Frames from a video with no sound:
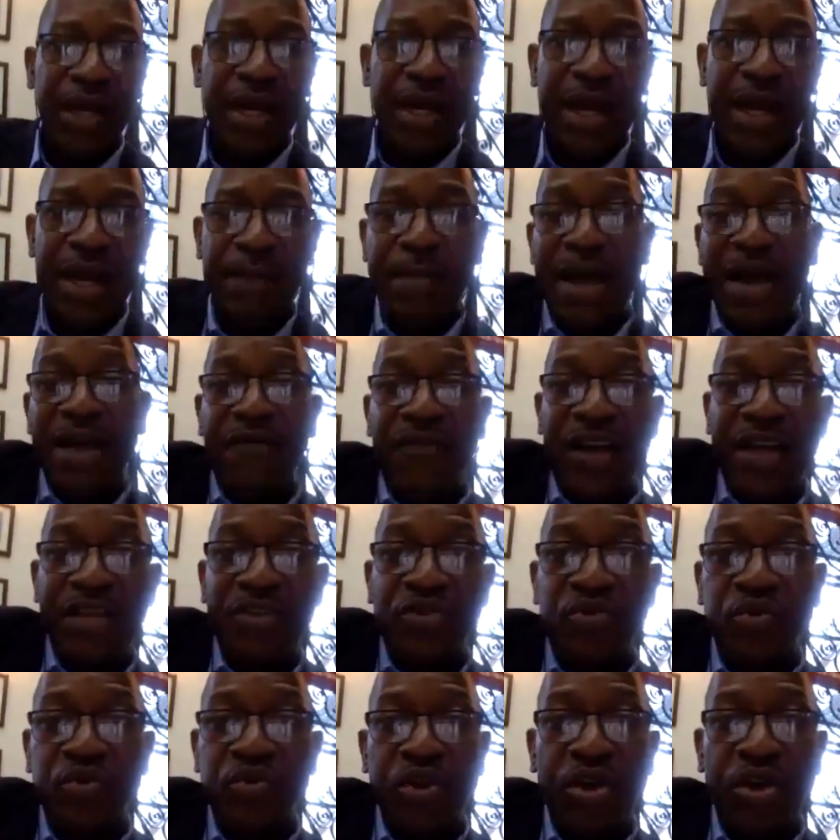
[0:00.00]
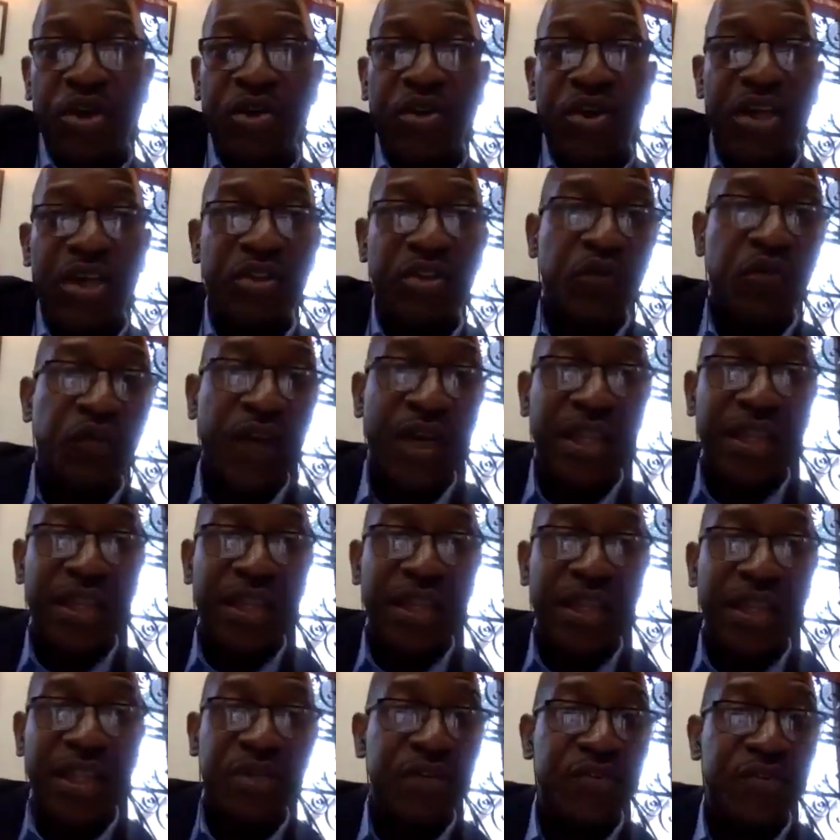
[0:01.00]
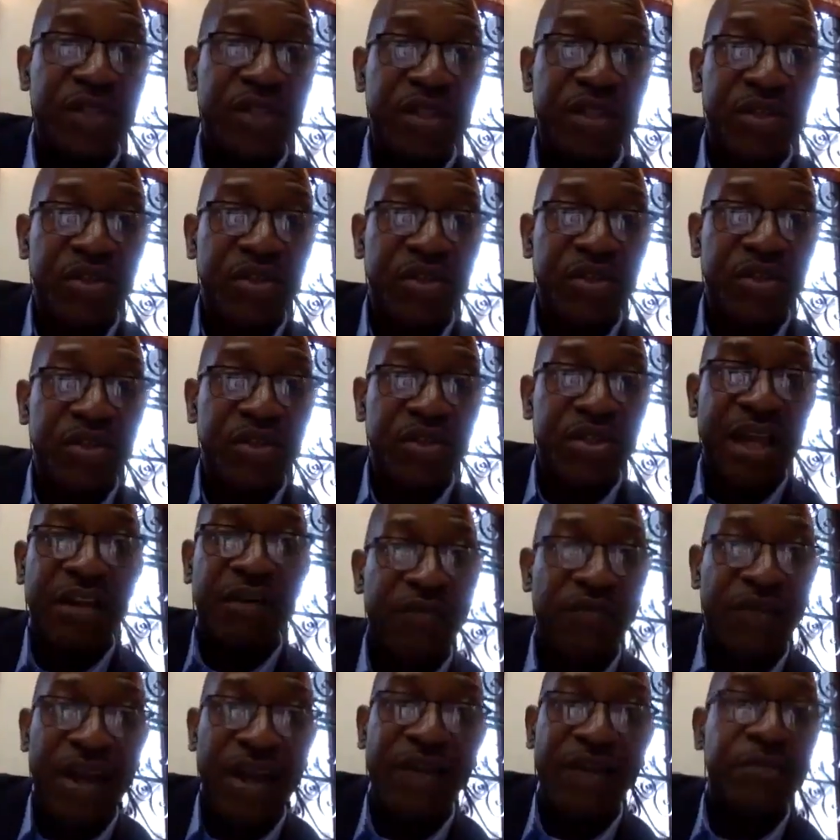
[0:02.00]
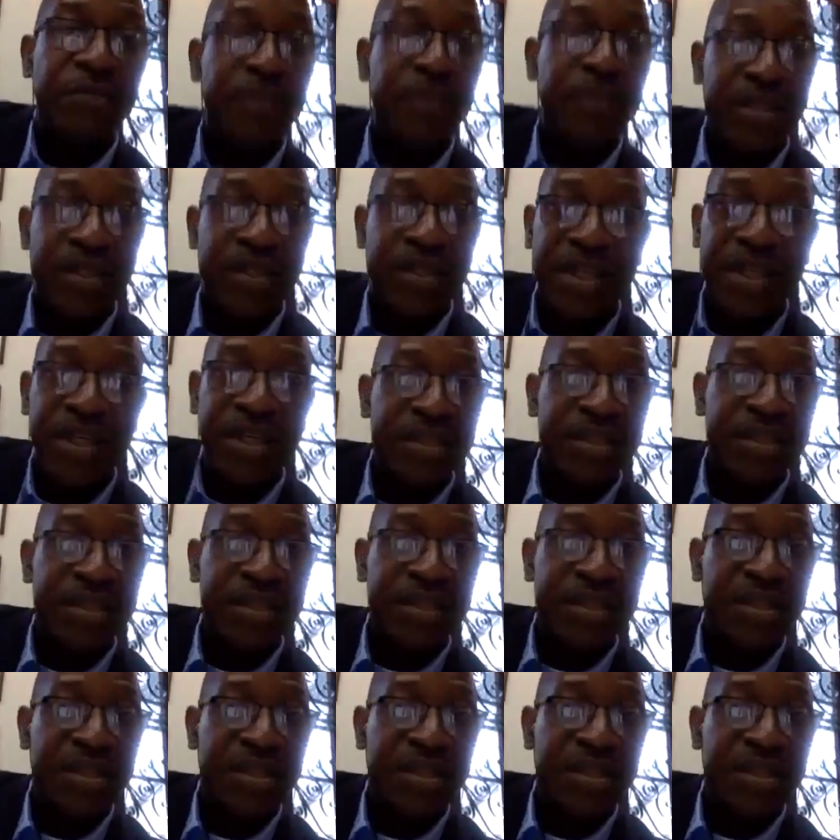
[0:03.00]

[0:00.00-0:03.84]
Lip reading: my advice to young lawyers who find themselves in those kind of environments is